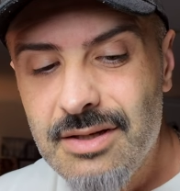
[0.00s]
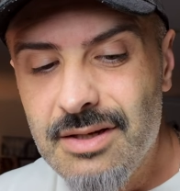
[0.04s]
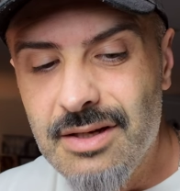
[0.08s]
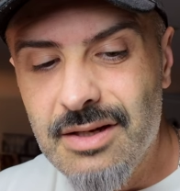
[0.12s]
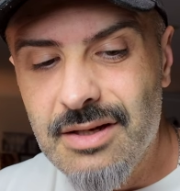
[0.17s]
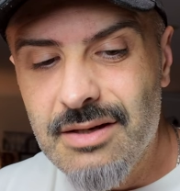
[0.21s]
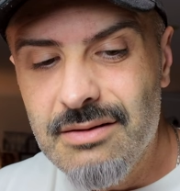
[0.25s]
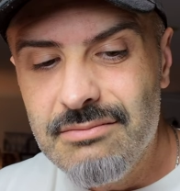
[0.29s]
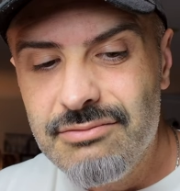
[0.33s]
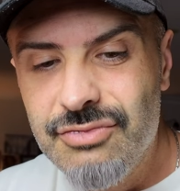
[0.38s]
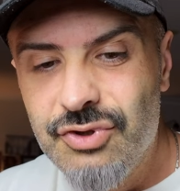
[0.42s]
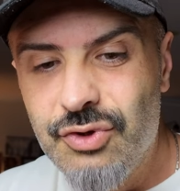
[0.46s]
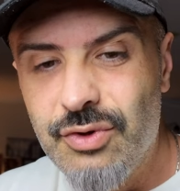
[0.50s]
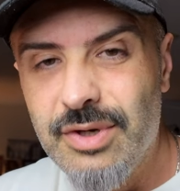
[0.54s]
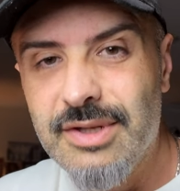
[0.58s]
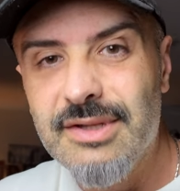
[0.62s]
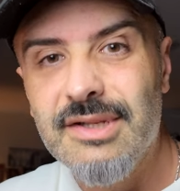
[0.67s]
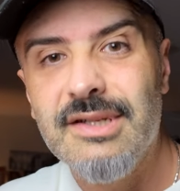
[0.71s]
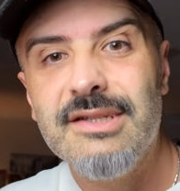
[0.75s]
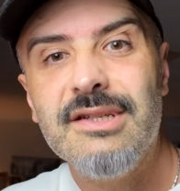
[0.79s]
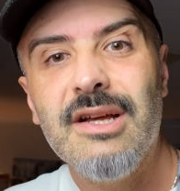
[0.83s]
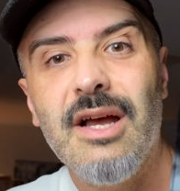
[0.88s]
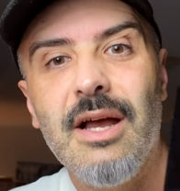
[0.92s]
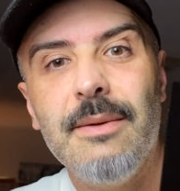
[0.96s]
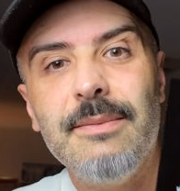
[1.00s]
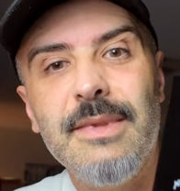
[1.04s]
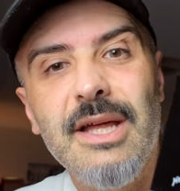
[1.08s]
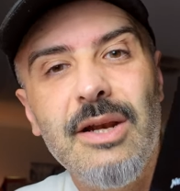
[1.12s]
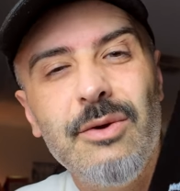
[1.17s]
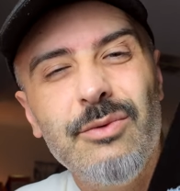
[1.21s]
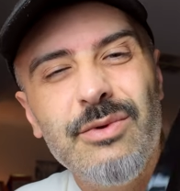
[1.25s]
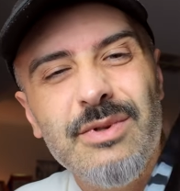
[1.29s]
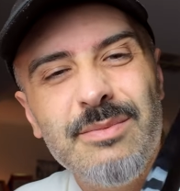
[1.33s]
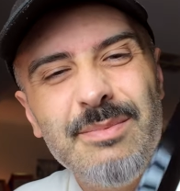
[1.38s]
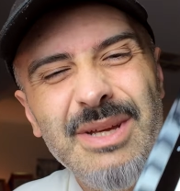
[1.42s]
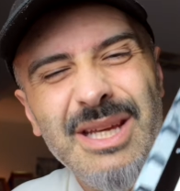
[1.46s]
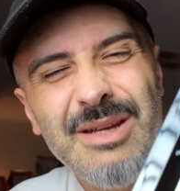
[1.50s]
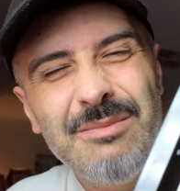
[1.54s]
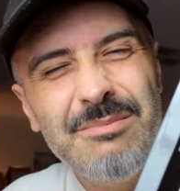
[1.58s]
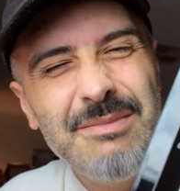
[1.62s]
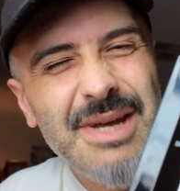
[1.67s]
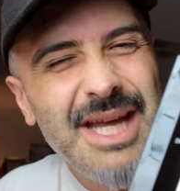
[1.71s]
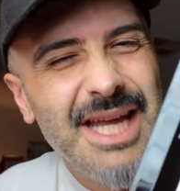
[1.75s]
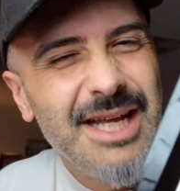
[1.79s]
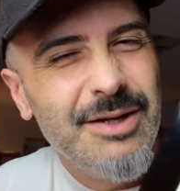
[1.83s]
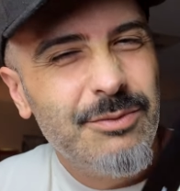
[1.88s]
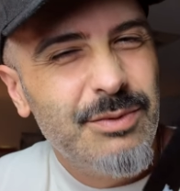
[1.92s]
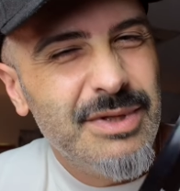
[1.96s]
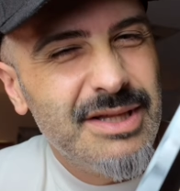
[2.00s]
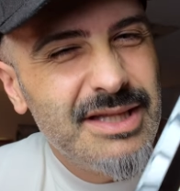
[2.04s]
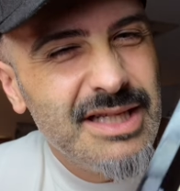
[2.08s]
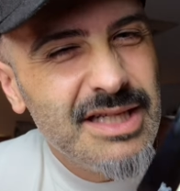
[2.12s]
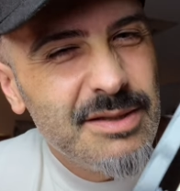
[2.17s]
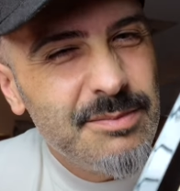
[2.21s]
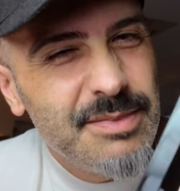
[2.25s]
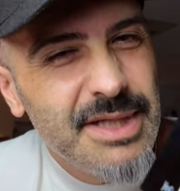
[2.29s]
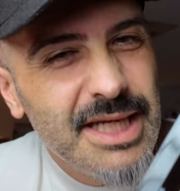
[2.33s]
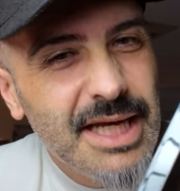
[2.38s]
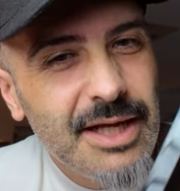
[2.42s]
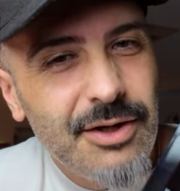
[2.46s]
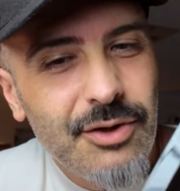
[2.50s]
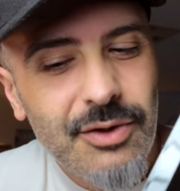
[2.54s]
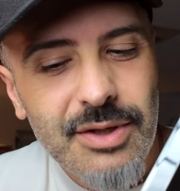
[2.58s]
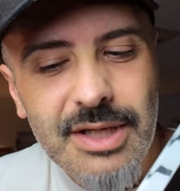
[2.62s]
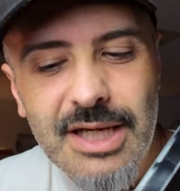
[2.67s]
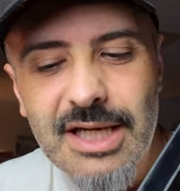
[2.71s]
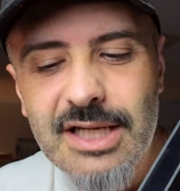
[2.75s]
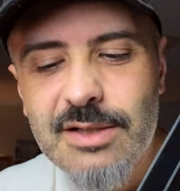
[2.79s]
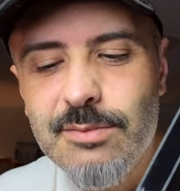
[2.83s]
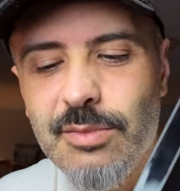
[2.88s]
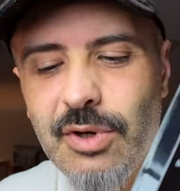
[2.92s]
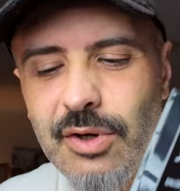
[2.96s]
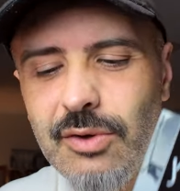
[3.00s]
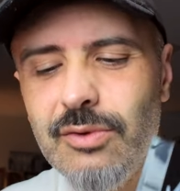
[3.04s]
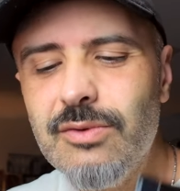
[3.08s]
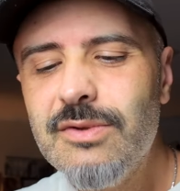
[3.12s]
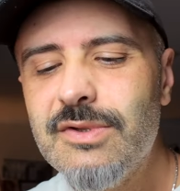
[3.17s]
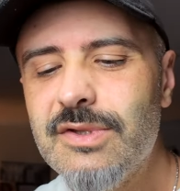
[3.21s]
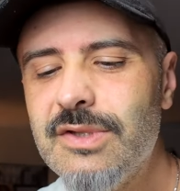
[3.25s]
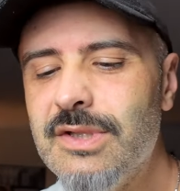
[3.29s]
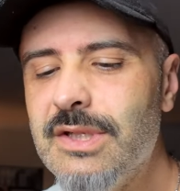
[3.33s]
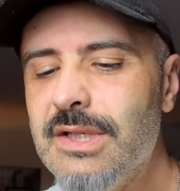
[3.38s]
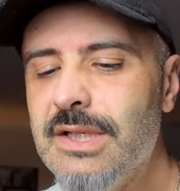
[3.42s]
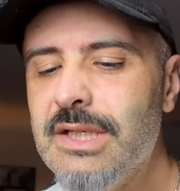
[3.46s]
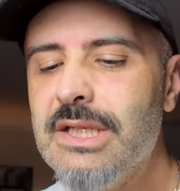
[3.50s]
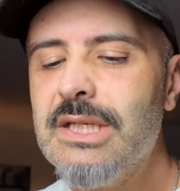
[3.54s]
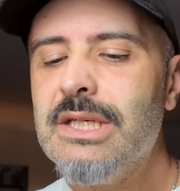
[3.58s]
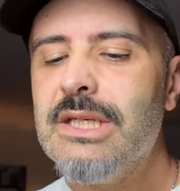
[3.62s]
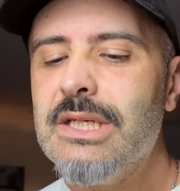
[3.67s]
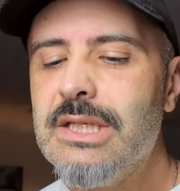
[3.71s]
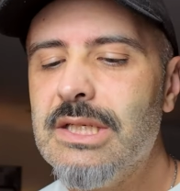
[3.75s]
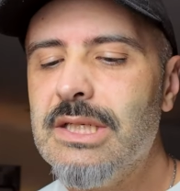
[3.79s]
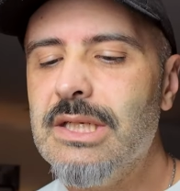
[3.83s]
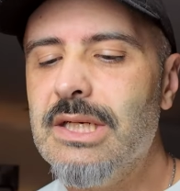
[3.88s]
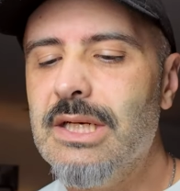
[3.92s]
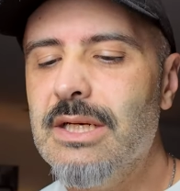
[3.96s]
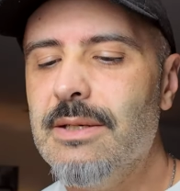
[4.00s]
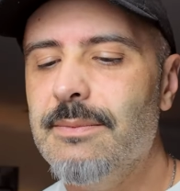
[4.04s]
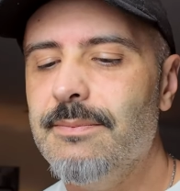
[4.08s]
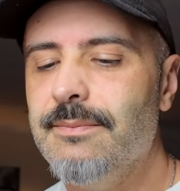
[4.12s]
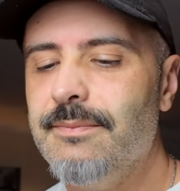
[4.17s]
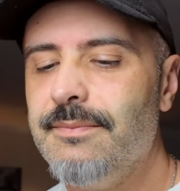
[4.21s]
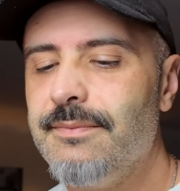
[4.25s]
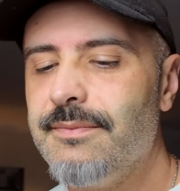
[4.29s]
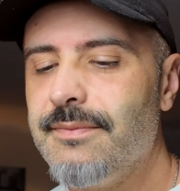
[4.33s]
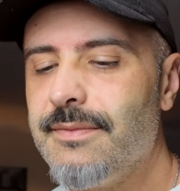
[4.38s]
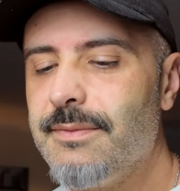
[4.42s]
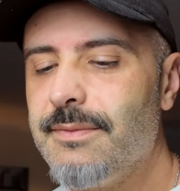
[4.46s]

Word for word: Uh, during the time that it was being made with these piano keys bottles. Um,